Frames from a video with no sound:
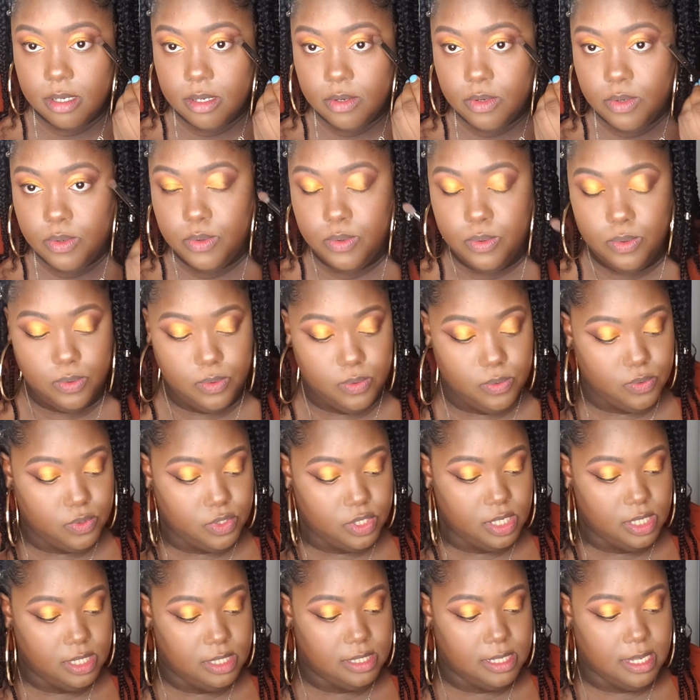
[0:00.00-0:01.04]
Ooh,
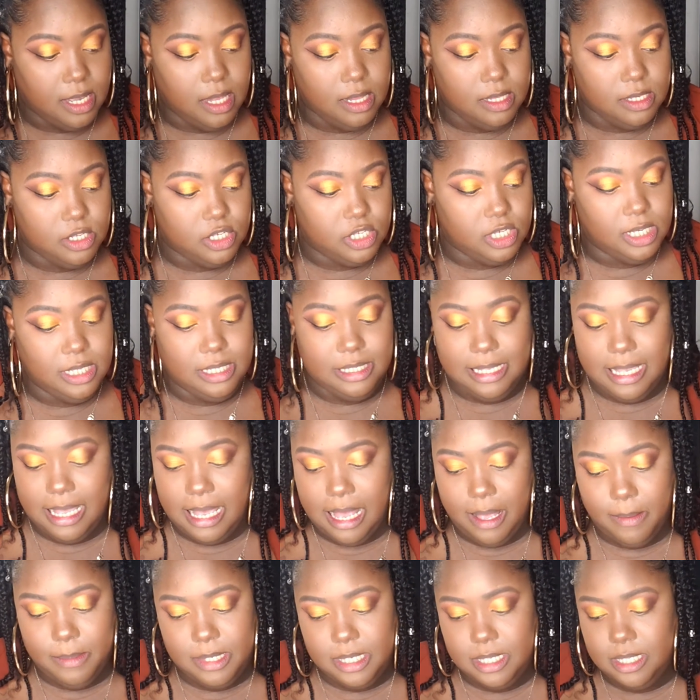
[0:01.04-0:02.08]
she's telling.
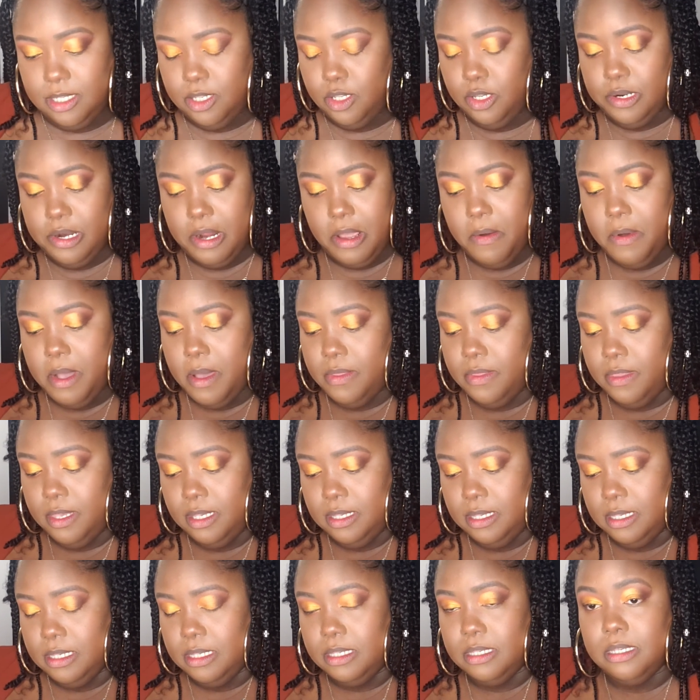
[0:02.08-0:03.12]
I'm. You know what? This
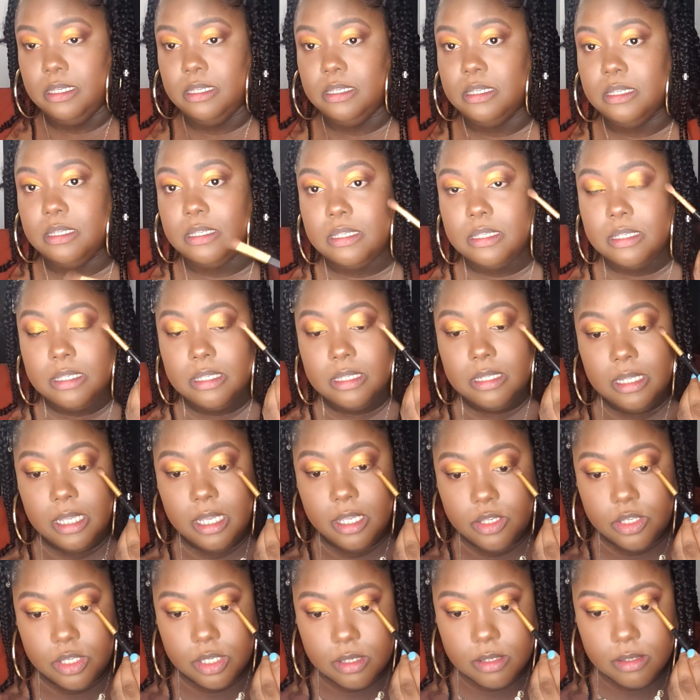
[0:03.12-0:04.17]
is
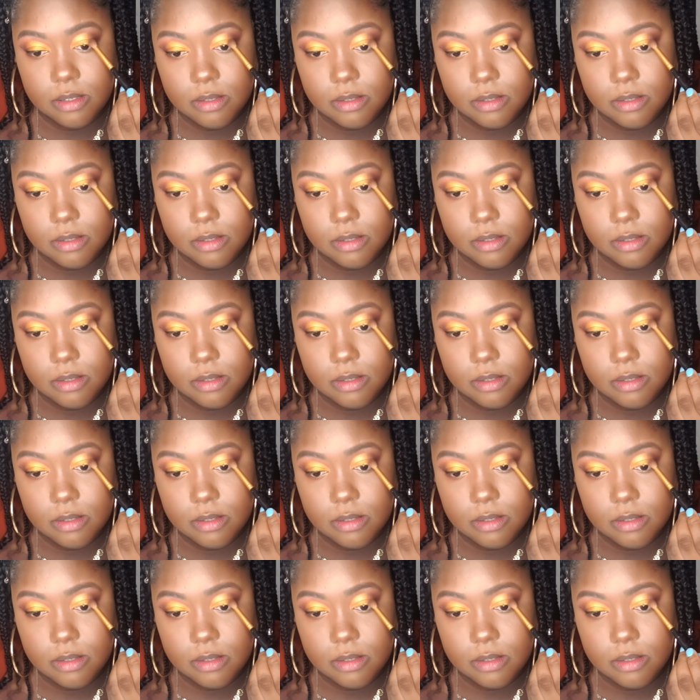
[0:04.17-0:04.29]
snitching.